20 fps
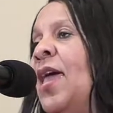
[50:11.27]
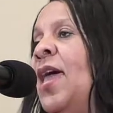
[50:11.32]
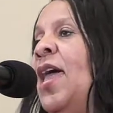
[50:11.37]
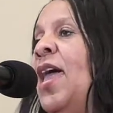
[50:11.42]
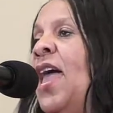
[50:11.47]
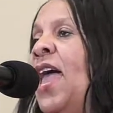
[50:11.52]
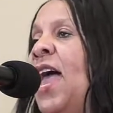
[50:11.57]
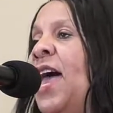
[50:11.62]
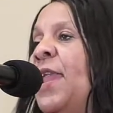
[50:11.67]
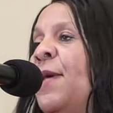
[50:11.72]

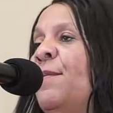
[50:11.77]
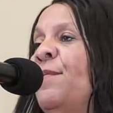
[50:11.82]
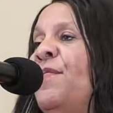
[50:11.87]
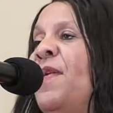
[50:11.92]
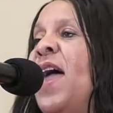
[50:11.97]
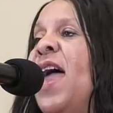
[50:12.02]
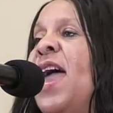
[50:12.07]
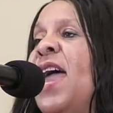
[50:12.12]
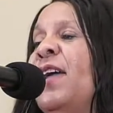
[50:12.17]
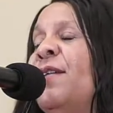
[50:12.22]
and I'm
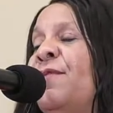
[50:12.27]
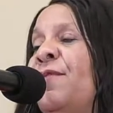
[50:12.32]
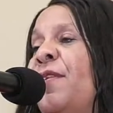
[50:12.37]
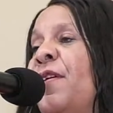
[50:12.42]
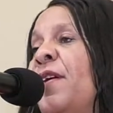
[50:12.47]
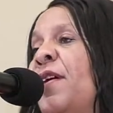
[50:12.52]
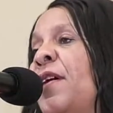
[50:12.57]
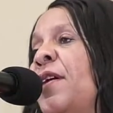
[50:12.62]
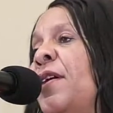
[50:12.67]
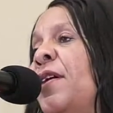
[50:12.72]
thankful,
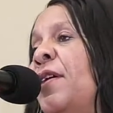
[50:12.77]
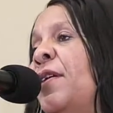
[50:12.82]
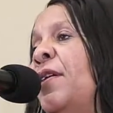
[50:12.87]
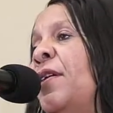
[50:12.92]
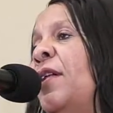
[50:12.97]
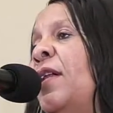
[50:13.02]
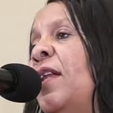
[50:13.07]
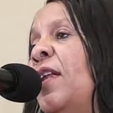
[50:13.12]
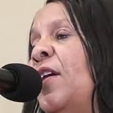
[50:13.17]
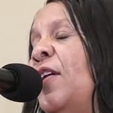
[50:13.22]

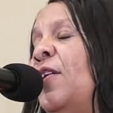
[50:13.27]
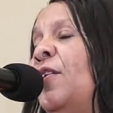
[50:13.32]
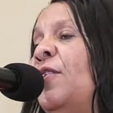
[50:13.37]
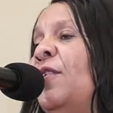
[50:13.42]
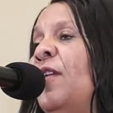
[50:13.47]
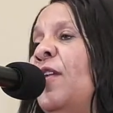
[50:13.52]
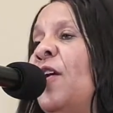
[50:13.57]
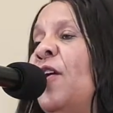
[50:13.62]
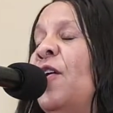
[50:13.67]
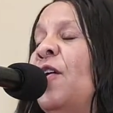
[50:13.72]
oh
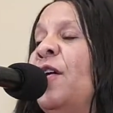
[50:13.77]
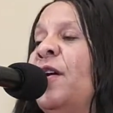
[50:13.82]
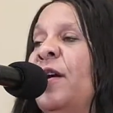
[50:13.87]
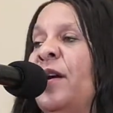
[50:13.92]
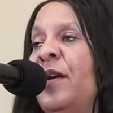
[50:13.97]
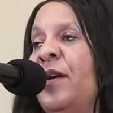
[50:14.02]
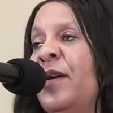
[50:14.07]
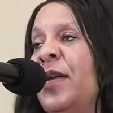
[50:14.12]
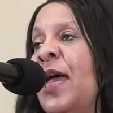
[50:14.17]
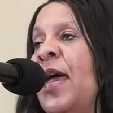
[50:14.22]

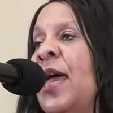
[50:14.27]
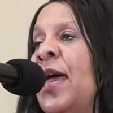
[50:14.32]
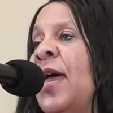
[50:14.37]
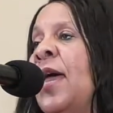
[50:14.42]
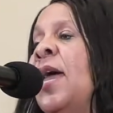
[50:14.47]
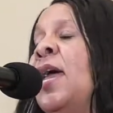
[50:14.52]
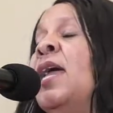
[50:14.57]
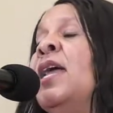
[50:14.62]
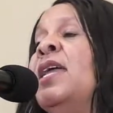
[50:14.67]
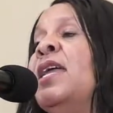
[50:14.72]
Lord.
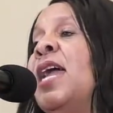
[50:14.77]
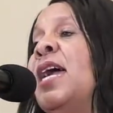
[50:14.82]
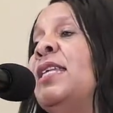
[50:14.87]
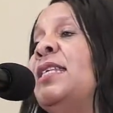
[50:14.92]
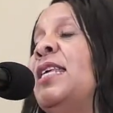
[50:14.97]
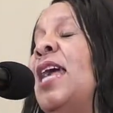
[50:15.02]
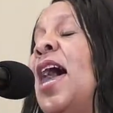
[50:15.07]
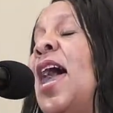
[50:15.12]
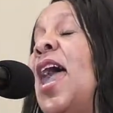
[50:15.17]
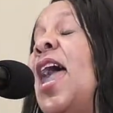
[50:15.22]
Yes,
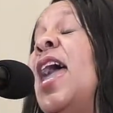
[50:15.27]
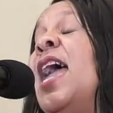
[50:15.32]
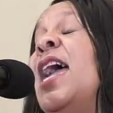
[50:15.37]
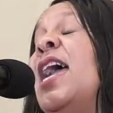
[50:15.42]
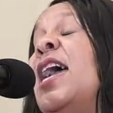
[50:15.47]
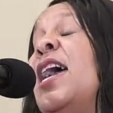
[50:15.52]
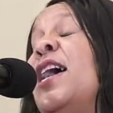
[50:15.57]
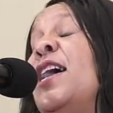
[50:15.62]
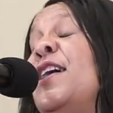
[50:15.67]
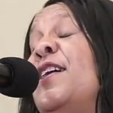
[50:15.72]
I
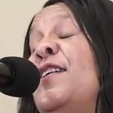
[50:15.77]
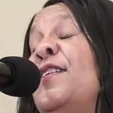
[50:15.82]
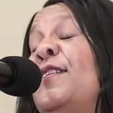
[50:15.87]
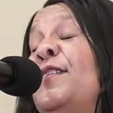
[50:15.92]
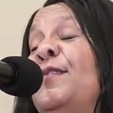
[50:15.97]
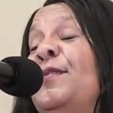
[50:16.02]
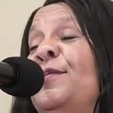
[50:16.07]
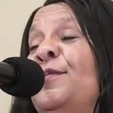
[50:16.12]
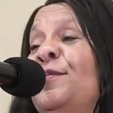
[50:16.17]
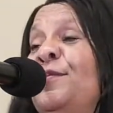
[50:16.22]

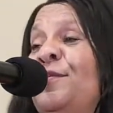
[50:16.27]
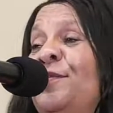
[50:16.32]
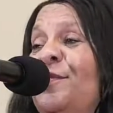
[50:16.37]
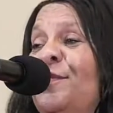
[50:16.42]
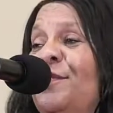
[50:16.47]
am,